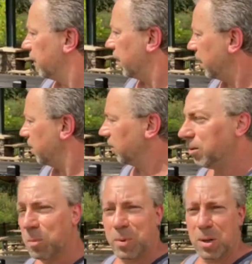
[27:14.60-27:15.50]
I hear a
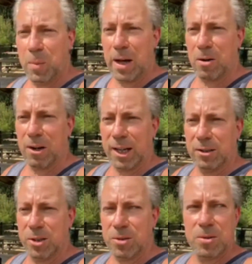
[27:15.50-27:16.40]
little pitter patter like
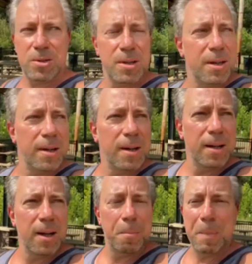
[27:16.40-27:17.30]
lizards.
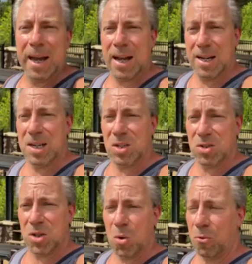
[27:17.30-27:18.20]
Man, it
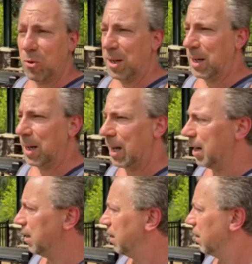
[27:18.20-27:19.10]
is so
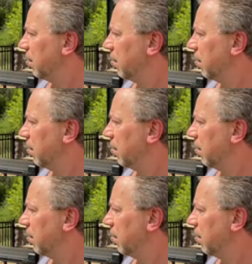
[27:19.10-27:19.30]
freaking hot.